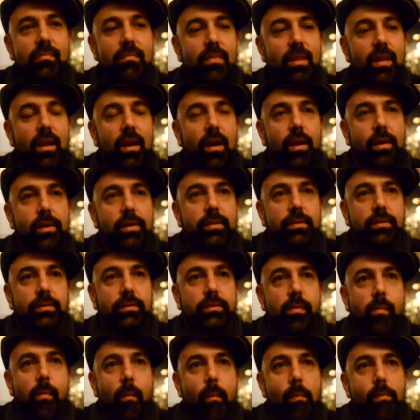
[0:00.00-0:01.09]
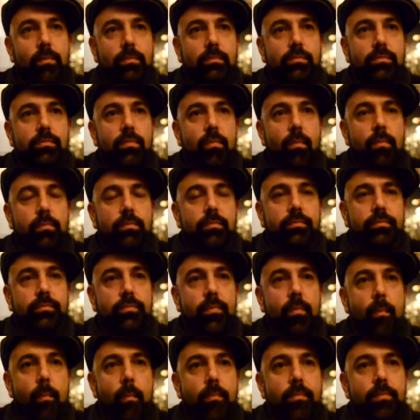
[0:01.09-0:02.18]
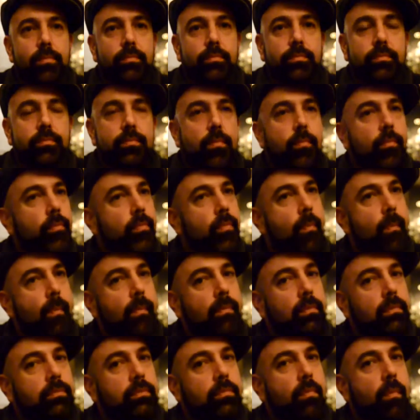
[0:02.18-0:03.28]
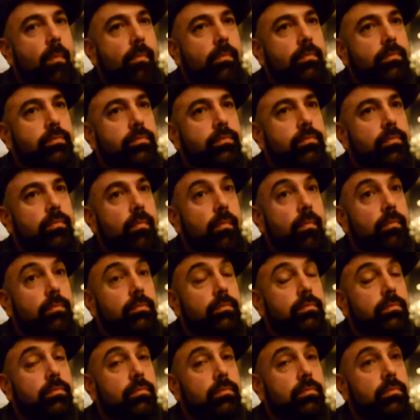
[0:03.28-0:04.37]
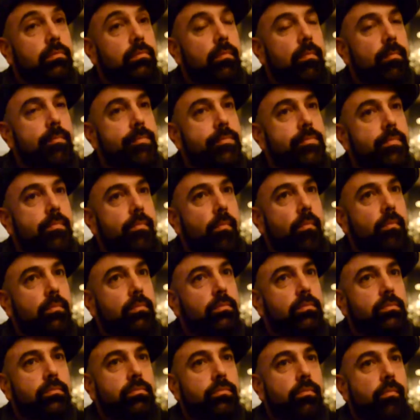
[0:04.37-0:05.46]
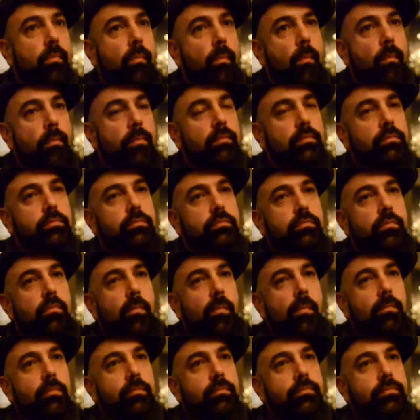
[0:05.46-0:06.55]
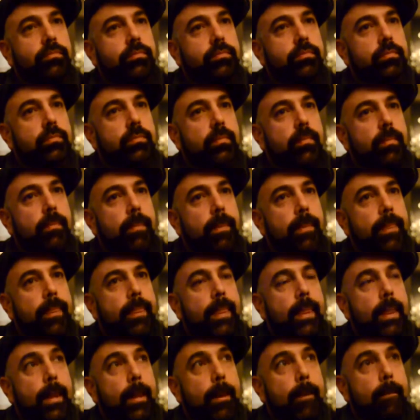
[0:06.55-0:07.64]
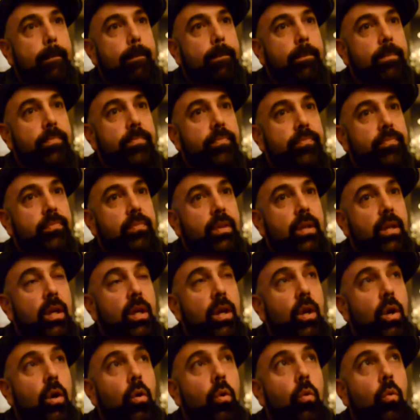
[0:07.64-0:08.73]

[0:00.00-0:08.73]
And the most challenging tricks that you can do on the turntables or producing music with any objects that make these harmonious sounds.